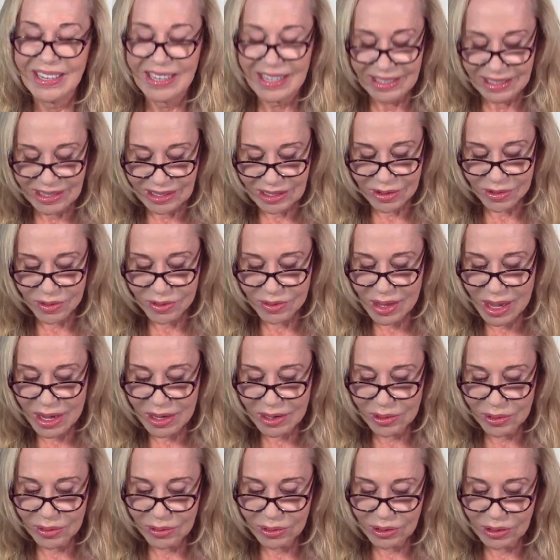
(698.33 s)
So
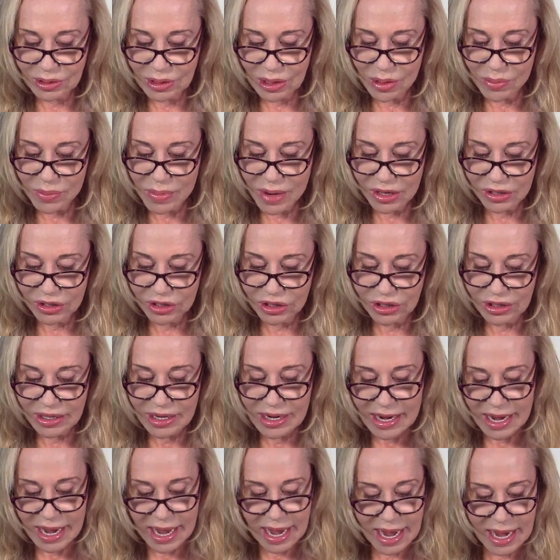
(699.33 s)
thank you so much.
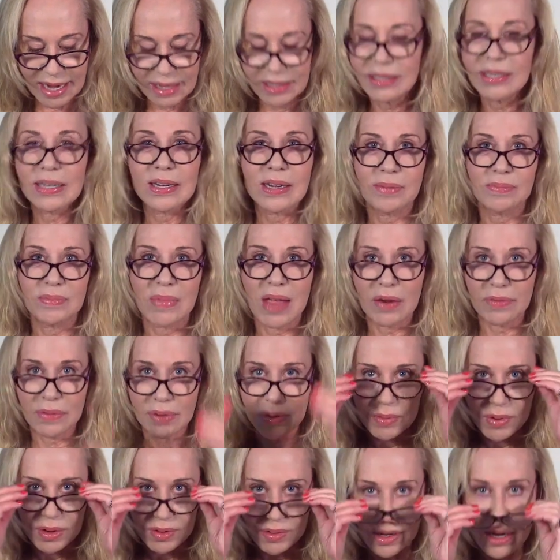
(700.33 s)
And um,
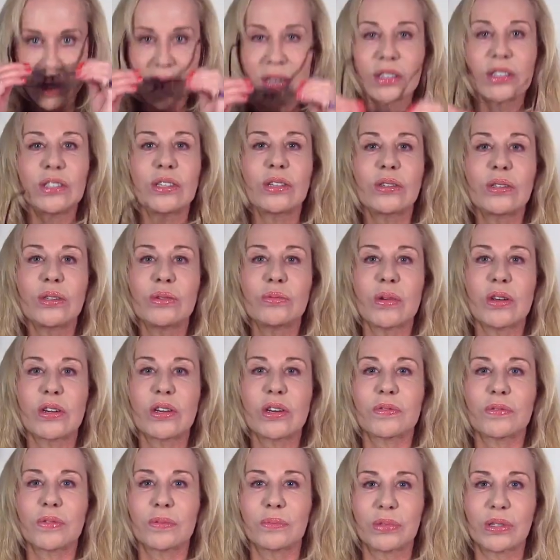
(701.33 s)
everyone, Susan
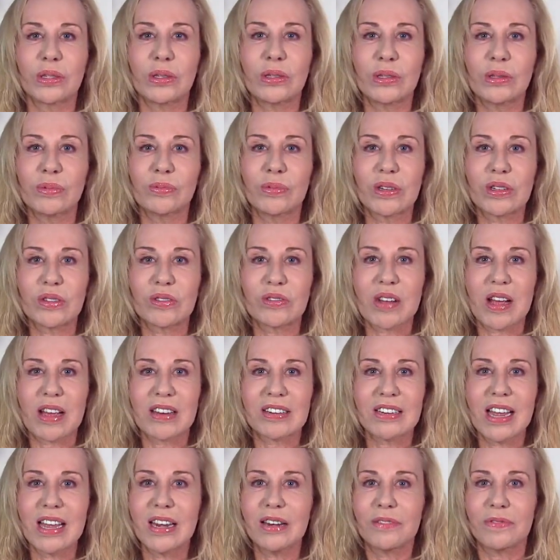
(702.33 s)
Winter from
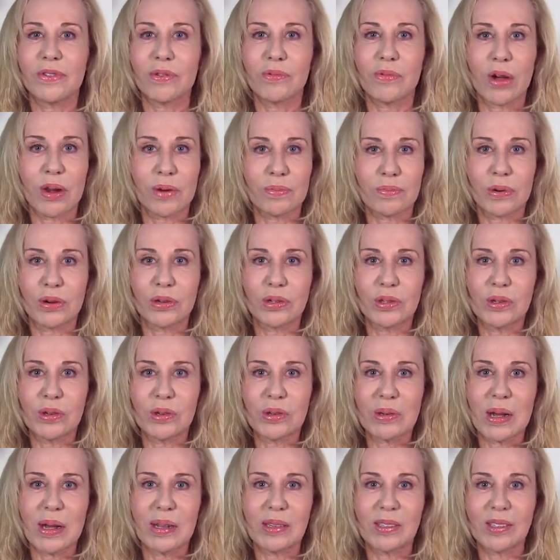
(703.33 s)
susanwinter.net. If you want a personal
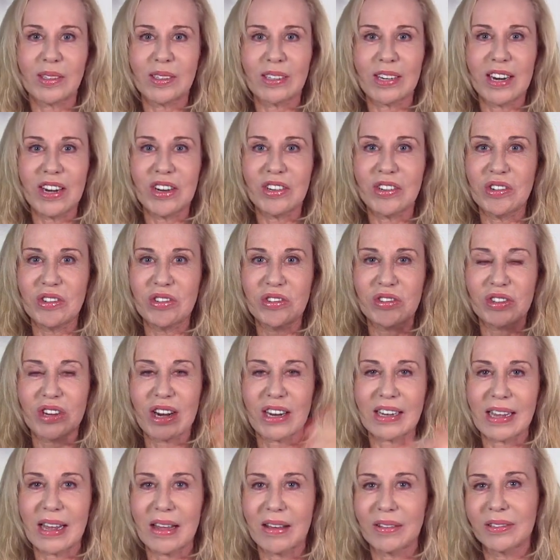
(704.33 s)
consultation,
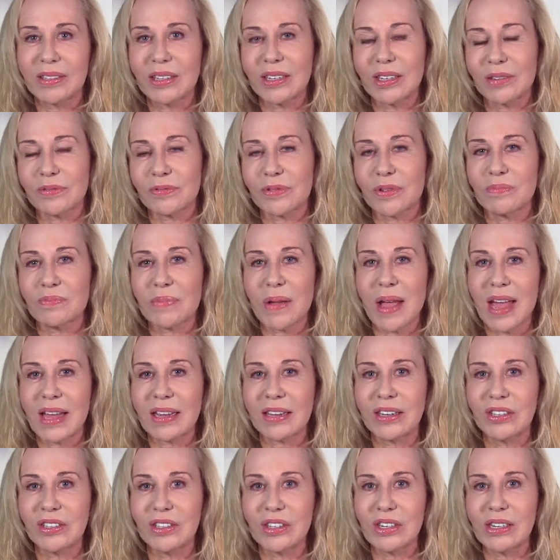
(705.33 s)
check out the different
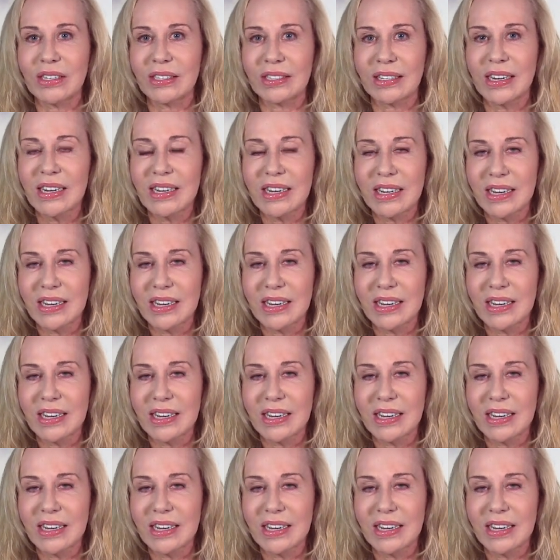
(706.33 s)
packages.